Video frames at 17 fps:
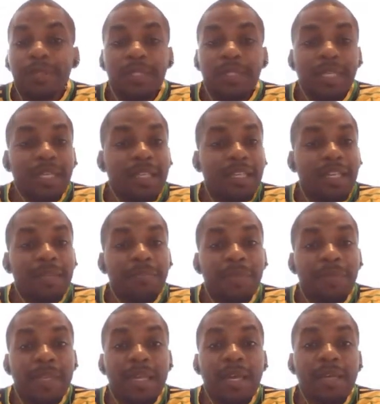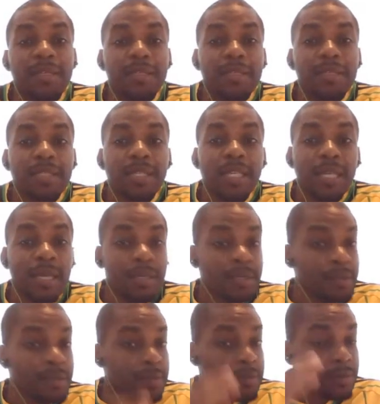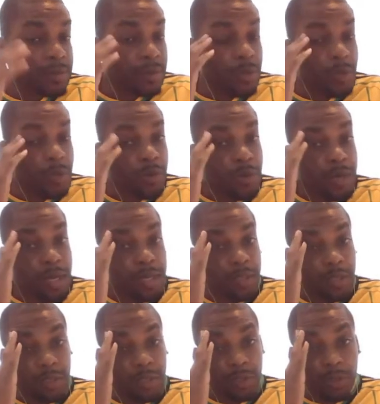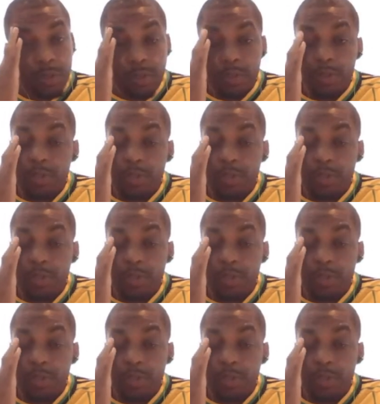getting in players, Leon, don't want you to.